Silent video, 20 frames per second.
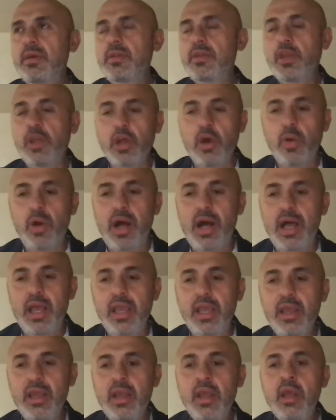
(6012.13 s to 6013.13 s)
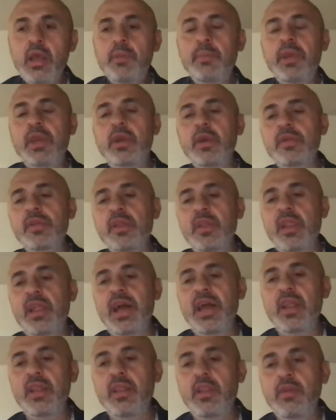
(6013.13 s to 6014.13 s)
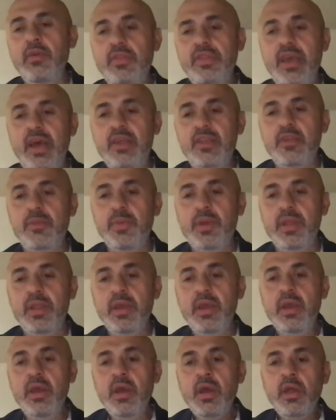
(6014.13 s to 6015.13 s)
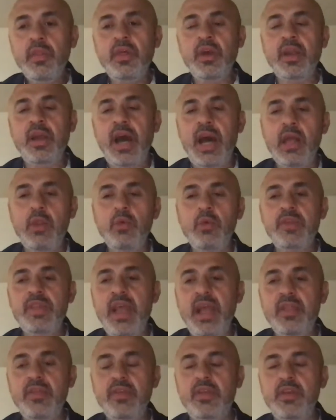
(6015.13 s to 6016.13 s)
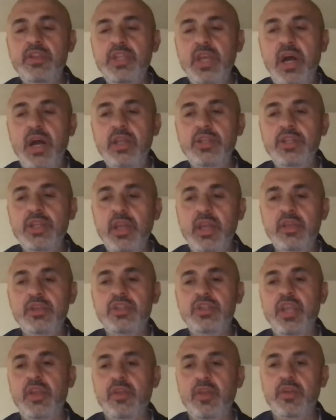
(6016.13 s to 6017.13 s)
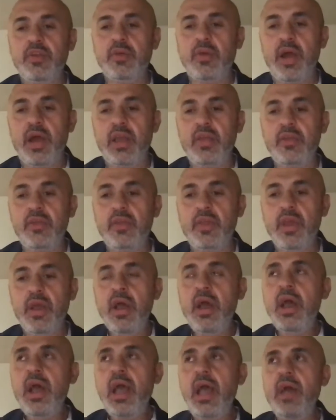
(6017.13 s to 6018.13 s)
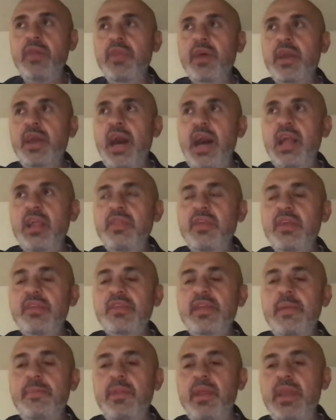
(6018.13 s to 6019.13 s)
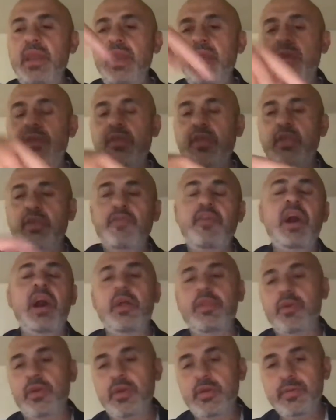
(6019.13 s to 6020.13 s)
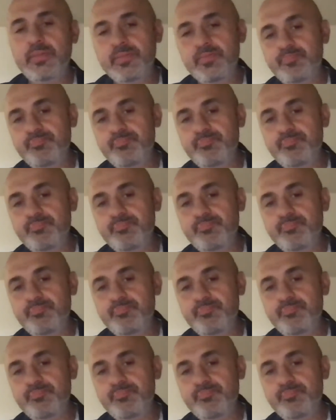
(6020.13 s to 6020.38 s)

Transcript: Do you know why? Because in light of the New Testament, the God who stands to judge is Jesus Christ, and the God of the assembly is his Father,